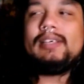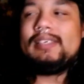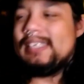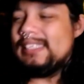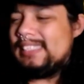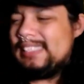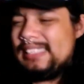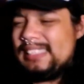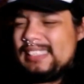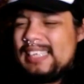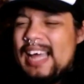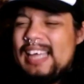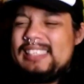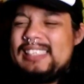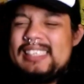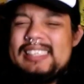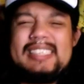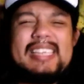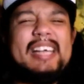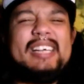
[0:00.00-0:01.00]
Cause he's not
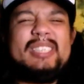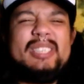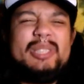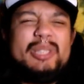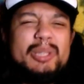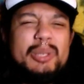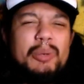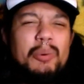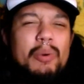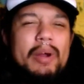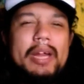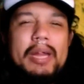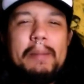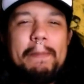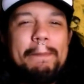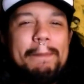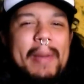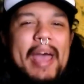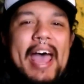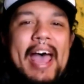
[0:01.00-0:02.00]
just like
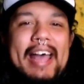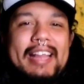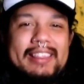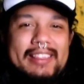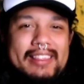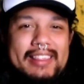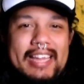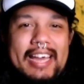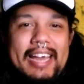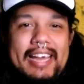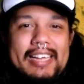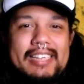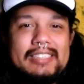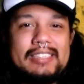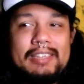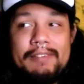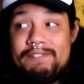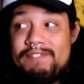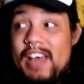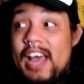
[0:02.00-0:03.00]
doing bad
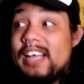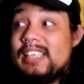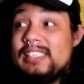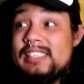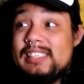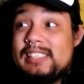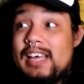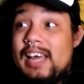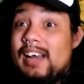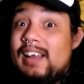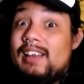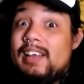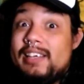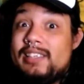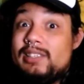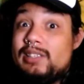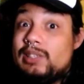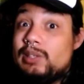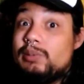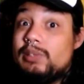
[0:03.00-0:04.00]
things. In fact, he's kind of
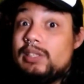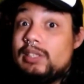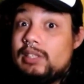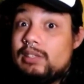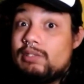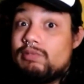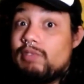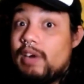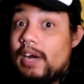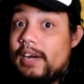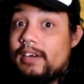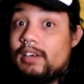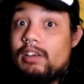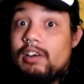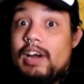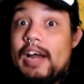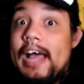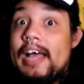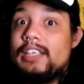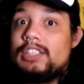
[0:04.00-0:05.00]
like doing his
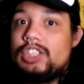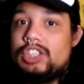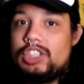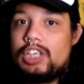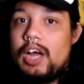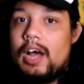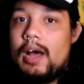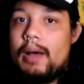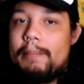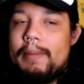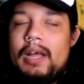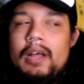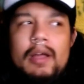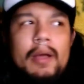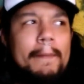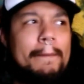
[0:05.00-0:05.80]
regular ass job.